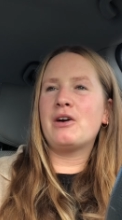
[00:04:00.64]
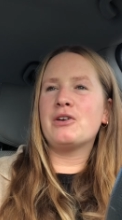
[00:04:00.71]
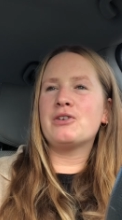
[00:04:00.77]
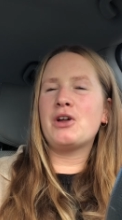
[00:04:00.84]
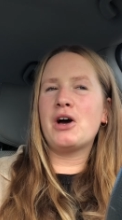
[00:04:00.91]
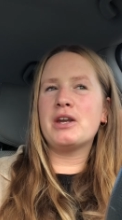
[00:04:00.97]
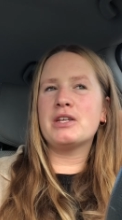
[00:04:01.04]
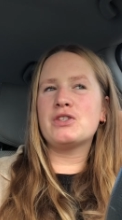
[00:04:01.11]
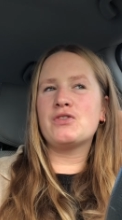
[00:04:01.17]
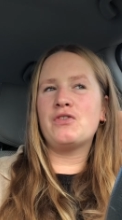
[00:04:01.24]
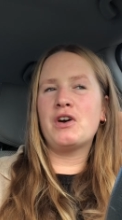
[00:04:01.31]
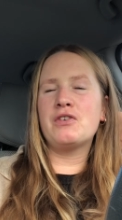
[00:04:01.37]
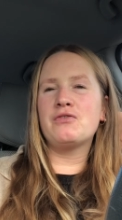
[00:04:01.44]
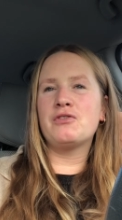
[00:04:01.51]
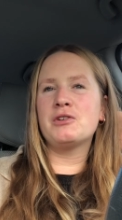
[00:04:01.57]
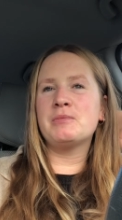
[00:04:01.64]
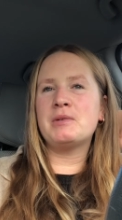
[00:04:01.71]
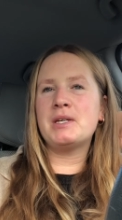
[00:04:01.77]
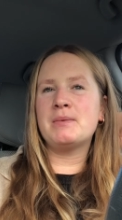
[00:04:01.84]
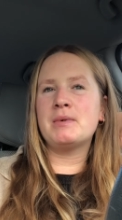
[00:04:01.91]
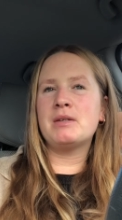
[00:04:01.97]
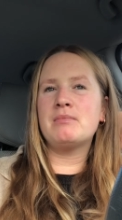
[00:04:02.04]
are not as fun for
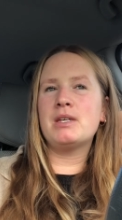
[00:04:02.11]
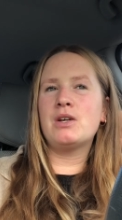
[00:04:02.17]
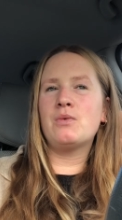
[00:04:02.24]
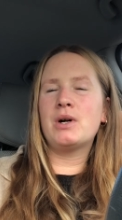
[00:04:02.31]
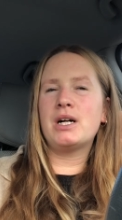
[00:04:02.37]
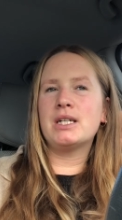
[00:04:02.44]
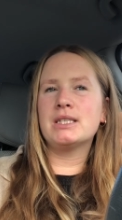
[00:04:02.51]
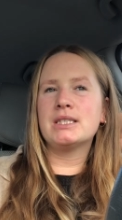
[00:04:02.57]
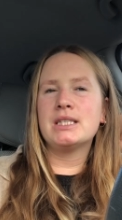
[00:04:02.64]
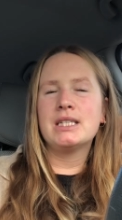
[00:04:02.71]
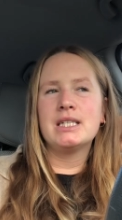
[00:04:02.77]
me, maybe, well,